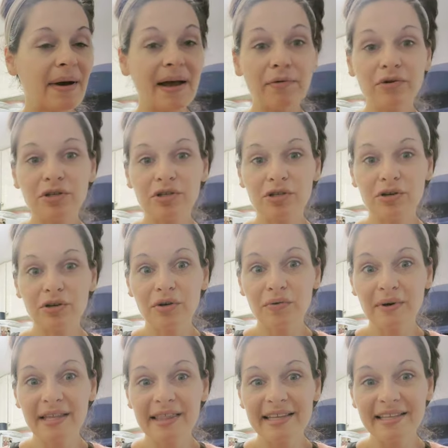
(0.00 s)
I will show you
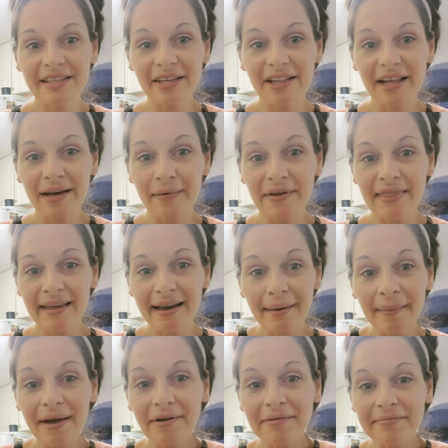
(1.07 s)
what these look like when they
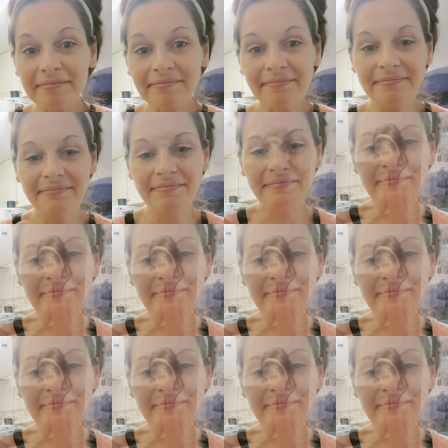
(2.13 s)
come out. Okay,